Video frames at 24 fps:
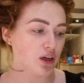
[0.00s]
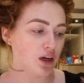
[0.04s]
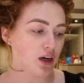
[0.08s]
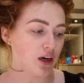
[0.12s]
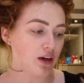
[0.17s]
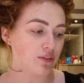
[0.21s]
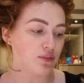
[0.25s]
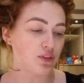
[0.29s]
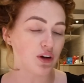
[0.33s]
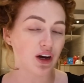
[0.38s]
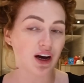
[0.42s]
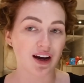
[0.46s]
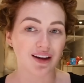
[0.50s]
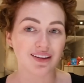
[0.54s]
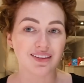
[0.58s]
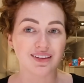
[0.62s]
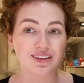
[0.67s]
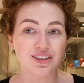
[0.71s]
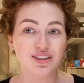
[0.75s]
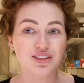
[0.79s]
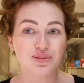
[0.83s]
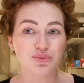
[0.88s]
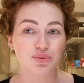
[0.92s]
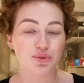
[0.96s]
I've not had
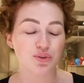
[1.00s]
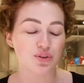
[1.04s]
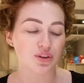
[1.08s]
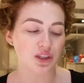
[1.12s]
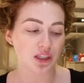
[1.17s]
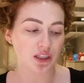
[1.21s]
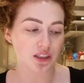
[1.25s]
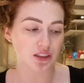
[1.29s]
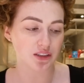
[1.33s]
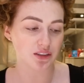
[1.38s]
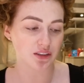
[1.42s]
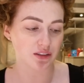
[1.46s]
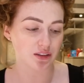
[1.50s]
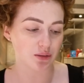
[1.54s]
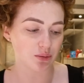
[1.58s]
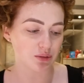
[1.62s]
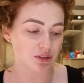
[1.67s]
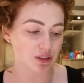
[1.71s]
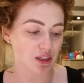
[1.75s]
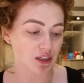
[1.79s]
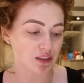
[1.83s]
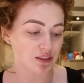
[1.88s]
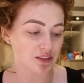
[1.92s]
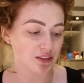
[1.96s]
this smoothie since I
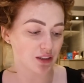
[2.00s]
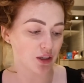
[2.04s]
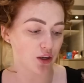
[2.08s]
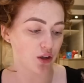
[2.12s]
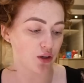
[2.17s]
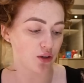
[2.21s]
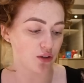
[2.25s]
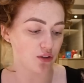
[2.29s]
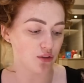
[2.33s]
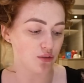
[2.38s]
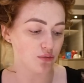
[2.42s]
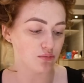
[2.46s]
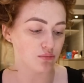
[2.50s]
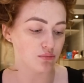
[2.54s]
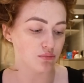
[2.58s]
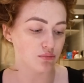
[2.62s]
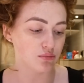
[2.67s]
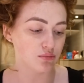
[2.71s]
was last at home.